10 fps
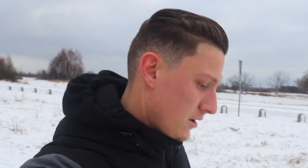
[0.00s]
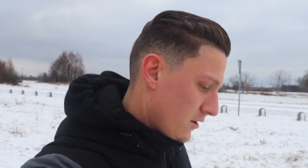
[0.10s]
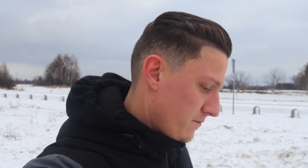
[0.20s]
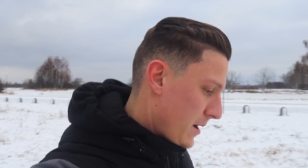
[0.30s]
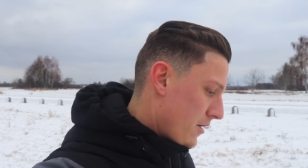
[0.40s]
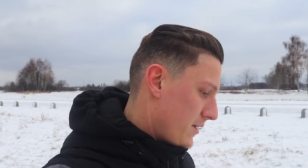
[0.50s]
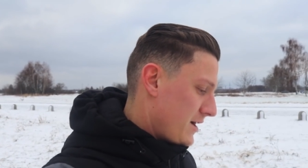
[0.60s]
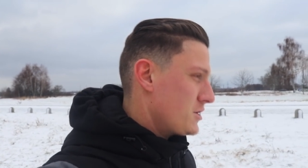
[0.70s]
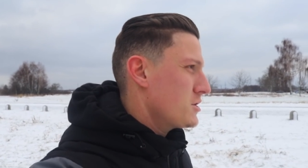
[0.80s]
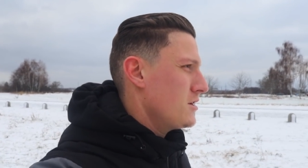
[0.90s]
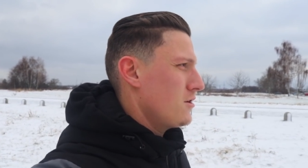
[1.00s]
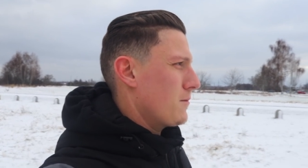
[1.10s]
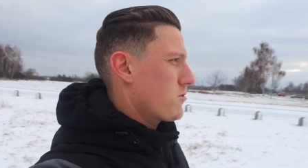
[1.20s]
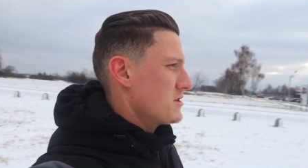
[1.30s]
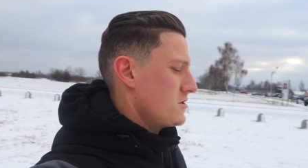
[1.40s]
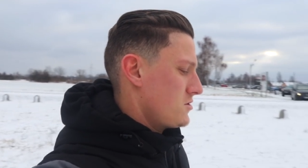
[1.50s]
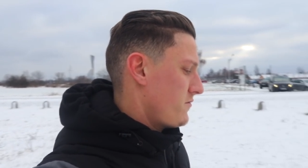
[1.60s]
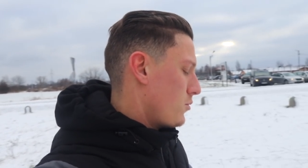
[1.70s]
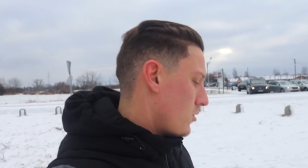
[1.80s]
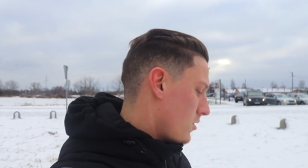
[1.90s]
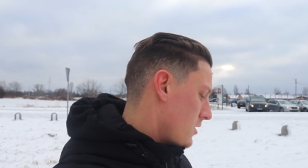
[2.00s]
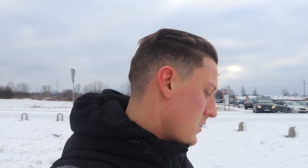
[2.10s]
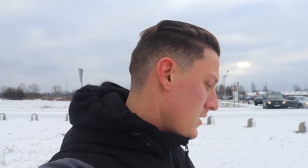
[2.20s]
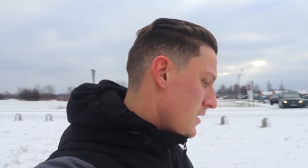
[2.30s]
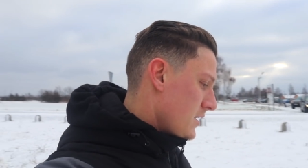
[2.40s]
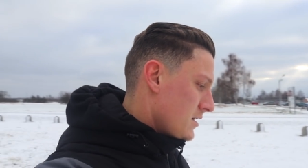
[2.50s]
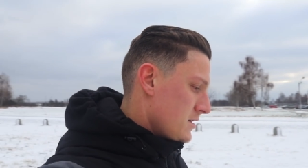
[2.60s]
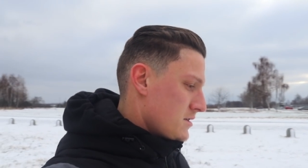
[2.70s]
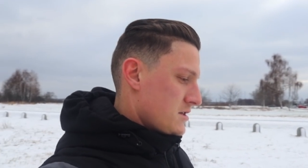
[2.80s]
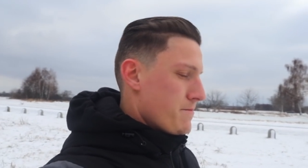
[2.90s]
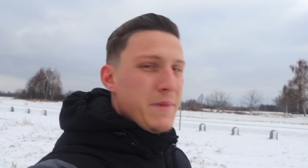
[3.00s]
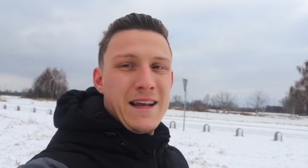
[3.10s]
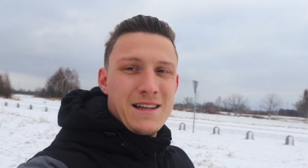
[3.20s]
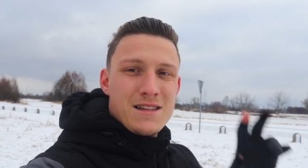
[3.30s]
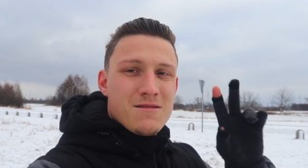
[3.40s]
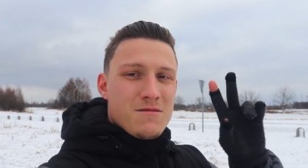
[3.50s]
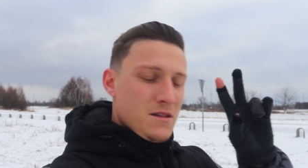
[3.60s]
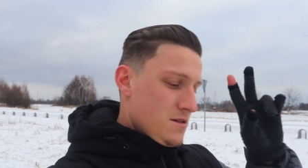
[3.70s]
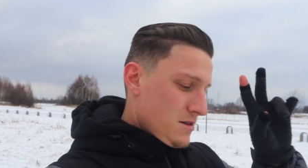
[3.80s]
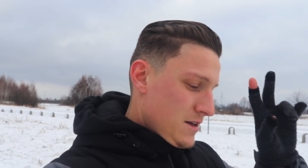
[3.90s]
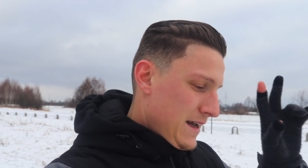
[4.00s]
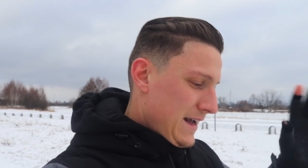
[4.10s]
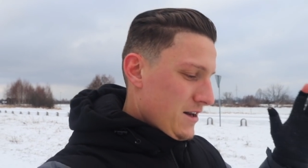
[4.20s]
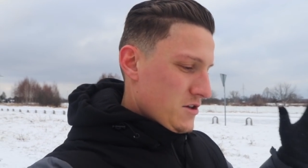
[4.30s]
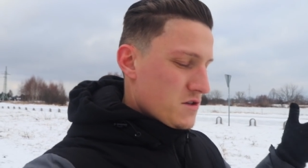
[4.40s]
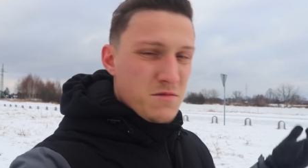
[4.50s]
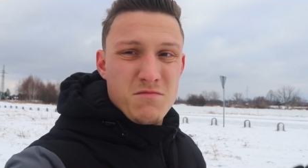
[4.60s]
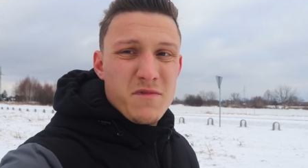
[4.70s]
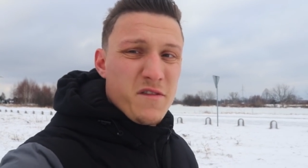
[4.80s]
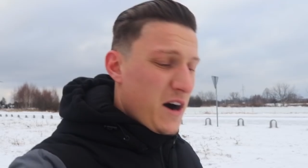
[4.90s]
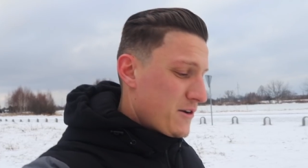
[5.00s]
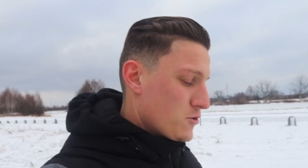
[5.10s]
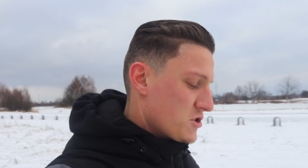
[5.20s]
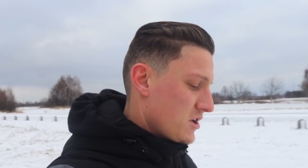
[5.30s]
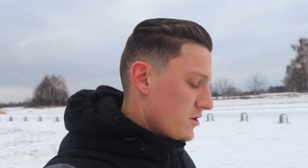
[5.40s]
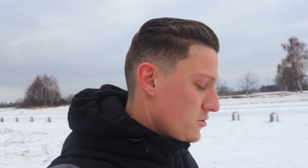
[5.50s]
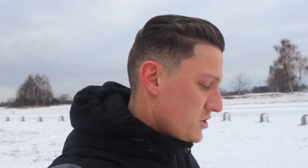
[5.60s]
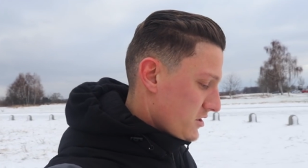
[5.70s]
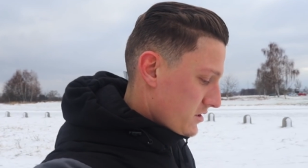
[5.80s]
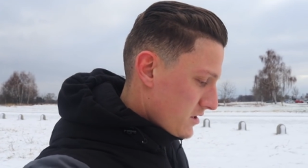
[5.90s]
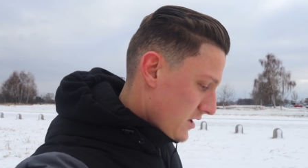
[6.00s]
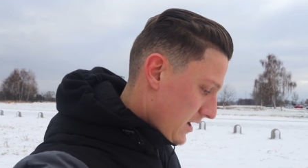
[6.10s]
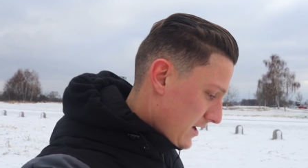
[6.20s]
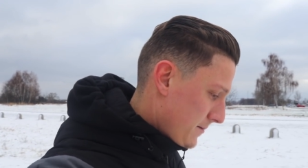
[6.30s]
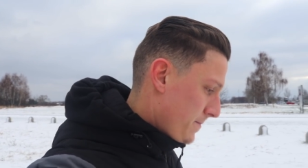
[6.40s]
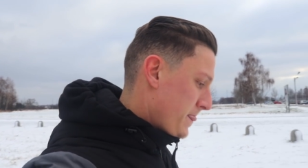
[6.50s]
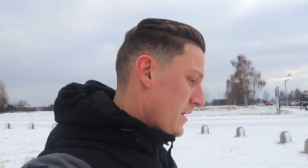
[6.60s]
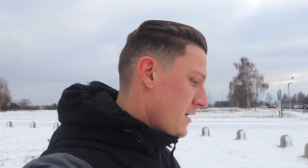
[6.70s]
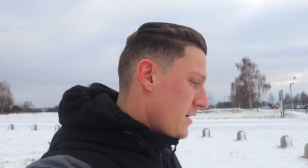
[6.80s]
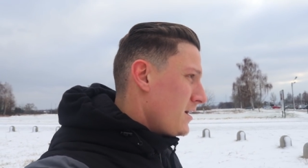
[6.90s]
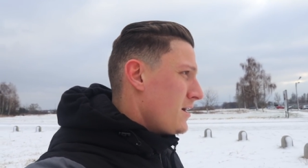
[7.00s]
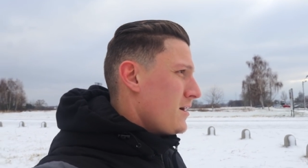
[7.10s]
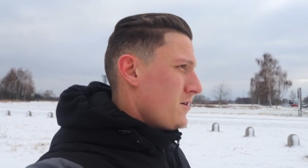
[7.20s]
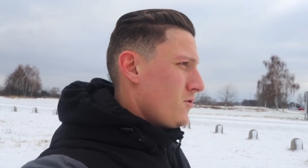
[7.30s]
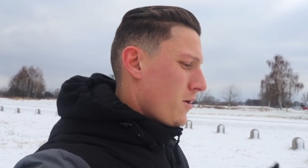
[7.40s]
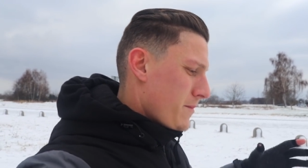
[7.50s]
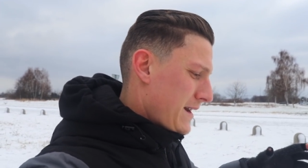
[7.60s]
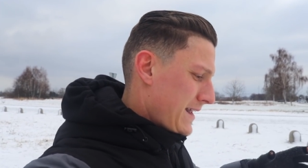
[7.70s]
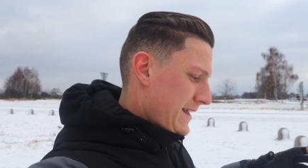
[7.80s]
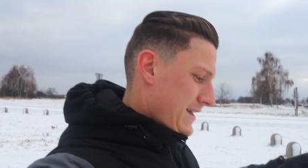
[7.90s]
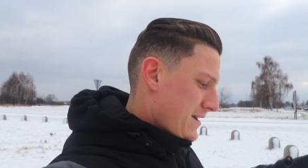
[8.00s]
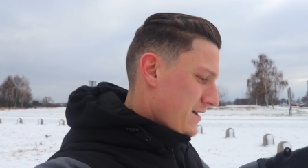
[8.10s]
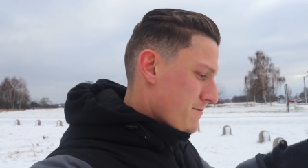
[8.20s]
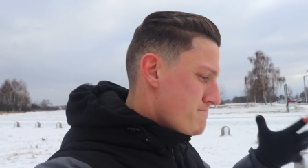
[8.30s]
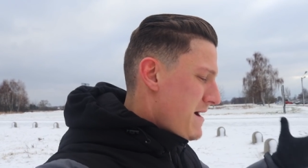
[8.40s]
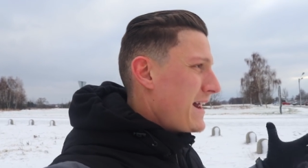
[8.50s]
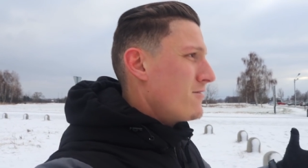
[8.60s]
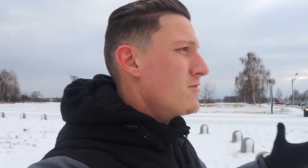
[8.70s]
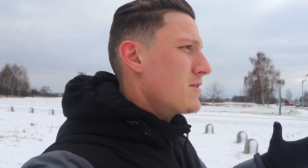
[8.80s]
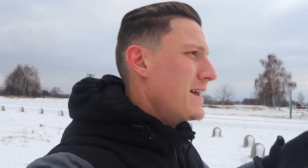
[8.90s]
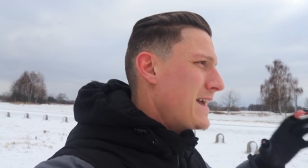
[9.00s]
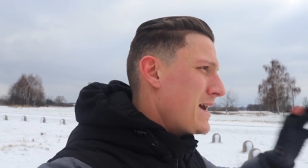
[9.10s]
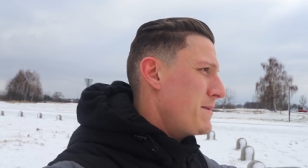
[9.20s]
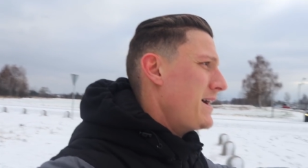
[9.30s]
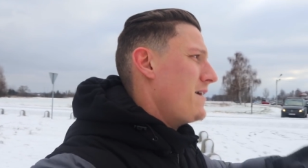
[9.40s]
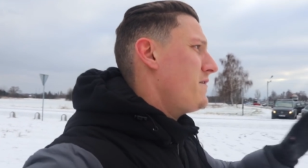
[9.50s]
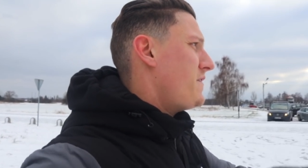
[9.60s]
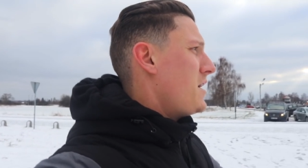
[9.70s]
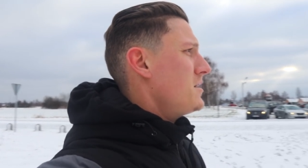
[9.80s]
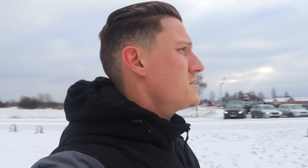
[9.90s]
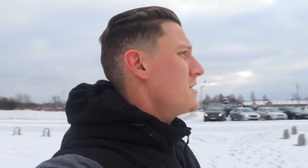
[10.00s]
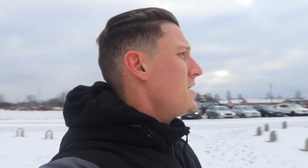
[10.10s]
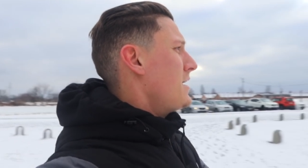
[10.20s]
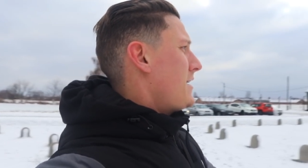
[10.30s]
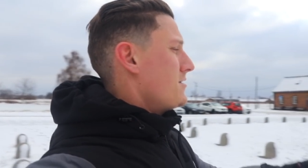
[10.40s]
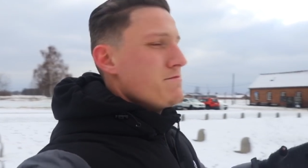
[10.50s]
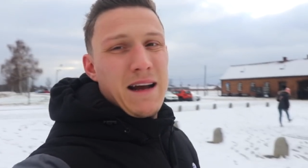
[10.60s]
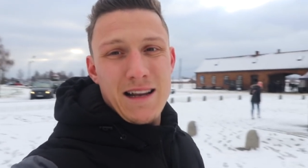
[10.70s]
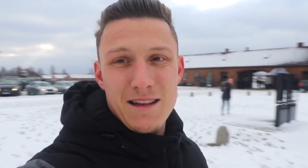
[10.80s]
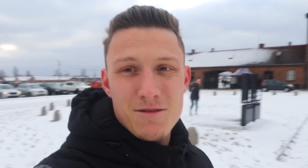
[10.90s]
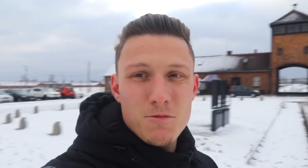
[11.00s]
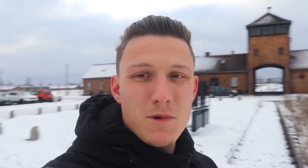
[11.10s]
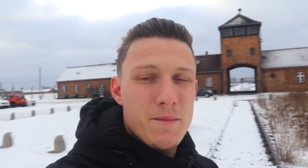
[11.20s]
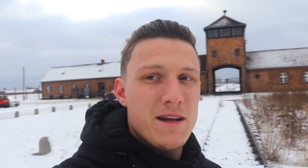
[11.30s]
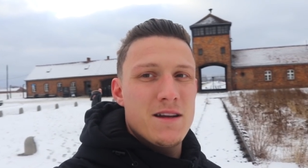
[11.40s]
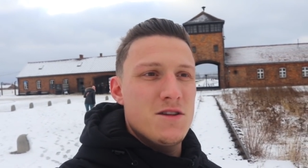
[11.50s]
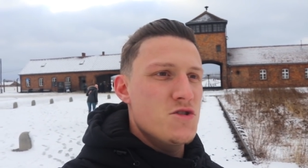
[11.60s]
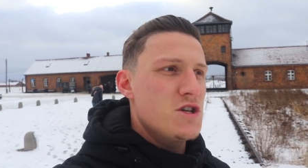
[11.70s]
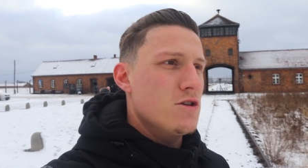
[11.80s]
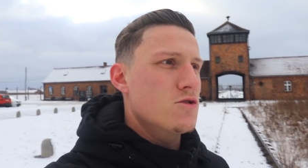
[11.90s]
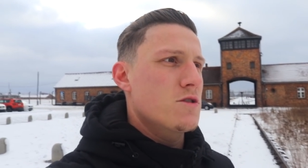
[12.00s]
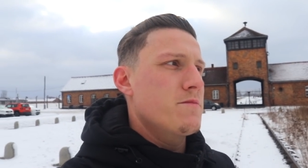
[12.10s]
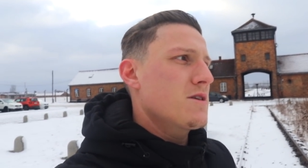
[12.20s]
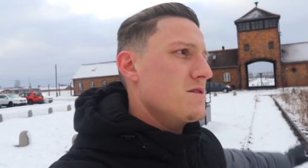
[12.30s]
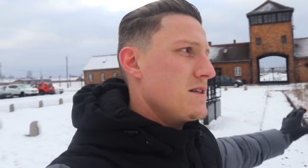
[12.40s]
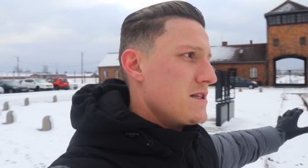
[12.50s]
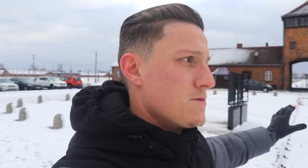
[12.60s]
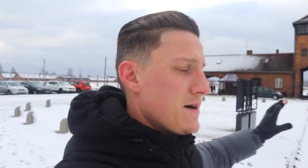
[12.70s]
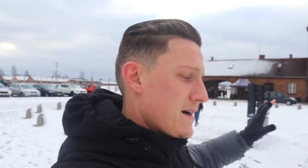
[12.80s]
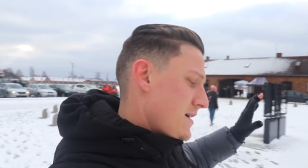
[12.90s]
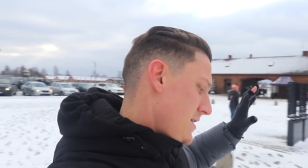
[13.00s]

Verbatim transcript: a lot of Polish, a lot of prisoners of war, to meet Hitler's final solution. Not many men really came here at first. It was mainly women and children because this is where